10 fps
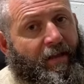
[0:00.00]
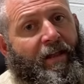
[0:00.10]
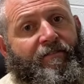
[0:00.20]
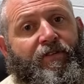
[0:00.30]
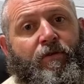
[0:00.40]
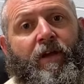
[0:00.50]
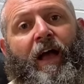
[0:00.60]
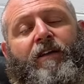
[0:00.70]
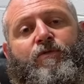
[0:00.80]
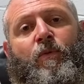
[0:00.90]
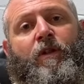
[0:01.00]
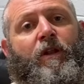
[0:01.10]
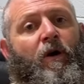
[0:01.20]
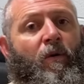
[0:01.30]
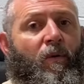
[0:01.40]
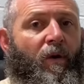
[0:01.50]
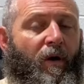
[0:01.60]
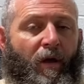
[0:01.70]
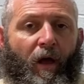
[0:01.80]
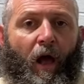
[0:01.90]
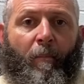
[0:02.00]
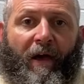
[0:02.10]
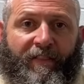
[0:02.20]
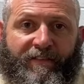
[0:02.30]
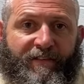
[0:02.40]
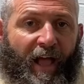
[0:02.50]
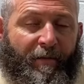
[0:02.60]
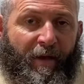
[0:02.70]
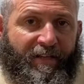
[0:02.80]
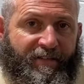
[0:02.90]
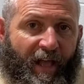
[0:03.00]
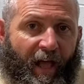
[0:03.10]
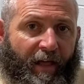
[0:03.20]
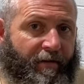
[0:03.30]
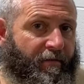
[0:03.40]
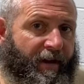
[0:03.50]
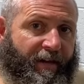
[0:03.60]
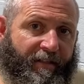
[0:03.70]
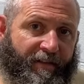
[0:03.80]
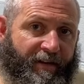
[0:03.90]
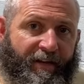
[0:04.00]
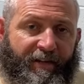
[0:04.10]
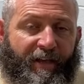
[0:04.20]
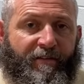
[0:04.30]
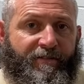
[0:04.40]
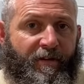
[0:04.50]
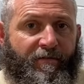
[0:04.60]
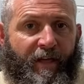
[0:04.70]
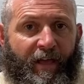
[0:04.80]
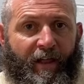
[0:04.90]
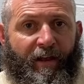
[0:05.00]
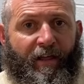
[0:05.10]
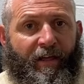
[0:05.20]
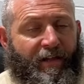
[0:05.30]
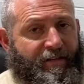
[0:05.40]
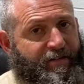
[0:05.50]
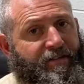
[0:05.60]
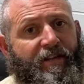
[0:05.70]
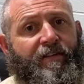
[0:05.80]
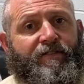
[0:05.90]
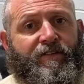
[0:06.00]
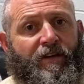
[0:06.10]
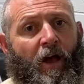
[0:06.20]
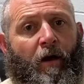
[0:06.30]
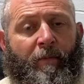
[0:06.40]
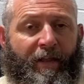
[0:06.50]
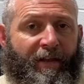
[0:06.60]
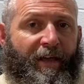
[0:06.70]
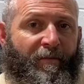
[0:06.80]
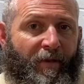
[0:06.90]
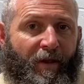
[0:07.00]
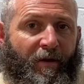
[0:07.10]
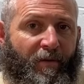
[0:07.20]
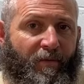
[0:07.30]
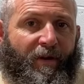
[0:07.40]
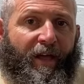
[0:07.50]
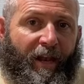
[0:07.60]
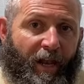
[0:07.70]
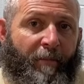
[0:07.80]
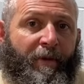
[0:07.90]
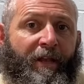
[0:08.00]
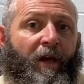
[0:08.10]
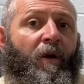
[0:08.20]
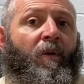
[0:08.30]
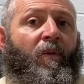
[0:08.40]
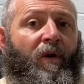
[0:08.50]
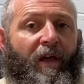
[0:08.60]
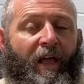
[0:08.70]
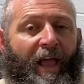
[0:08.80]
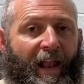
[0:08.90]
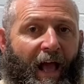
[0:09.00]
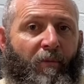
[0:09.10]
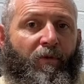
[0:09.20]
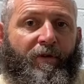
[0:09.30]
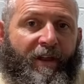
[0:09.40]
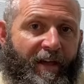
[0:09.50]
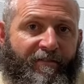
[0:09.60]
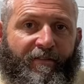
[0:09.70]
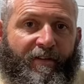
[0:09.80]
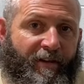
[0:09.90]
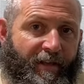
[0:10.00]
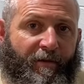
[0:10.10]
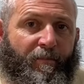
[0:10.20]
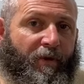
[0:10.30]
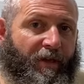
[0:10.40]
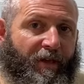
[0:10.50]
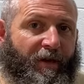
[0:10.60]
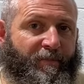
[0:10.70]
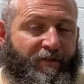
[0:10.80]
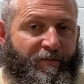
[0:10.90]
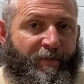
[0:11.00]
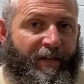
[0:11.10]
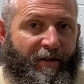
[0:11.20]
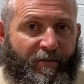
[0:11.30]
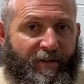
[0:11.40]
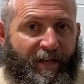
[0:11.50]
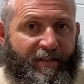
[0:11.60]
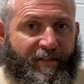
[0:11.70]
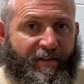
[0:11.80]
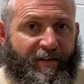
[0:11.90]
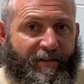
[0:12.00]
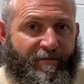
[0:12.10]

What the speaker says: And if you guys want to know about the side-by-side or any of the details on that, just leave us a comment down below and let me know, and I will definitely bring you up to speed on that thing.